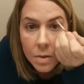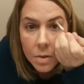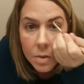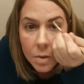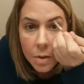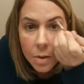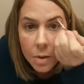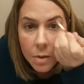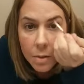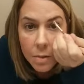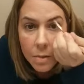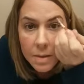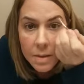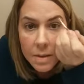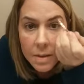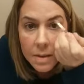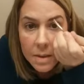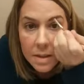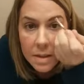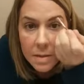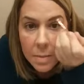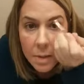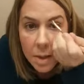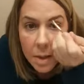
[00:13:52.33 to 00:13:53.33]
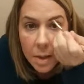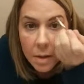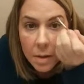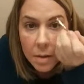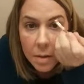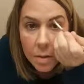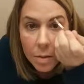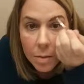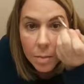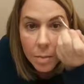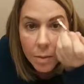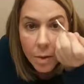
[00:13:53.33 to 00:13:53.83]
strokes. This is my
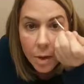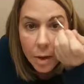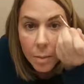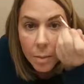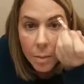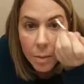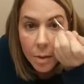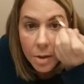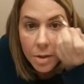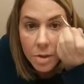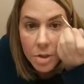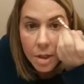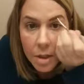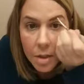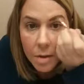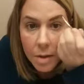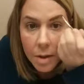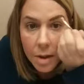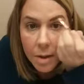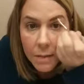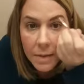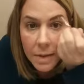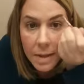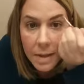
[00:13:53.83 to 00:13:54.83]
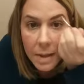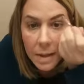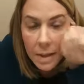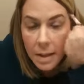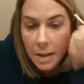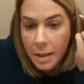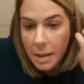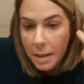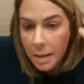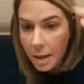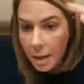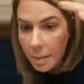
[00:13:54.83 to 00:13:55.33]
own brow brush. I don't have any
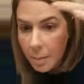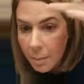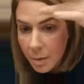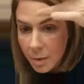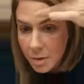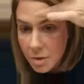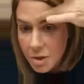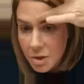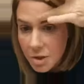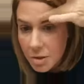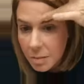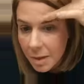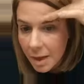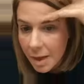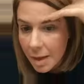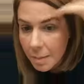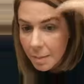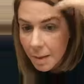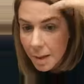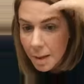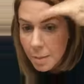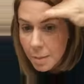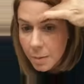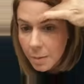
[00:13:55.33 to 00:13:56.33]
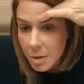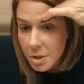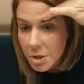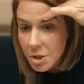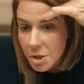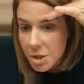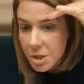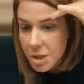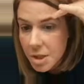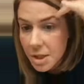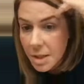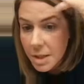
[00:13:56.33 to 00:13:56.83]
of the LimeLight
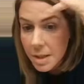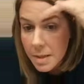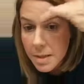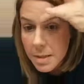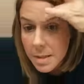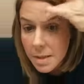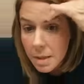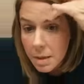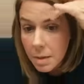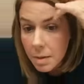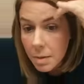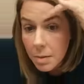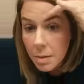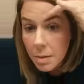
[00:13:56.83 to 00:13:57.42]
brushes yet, so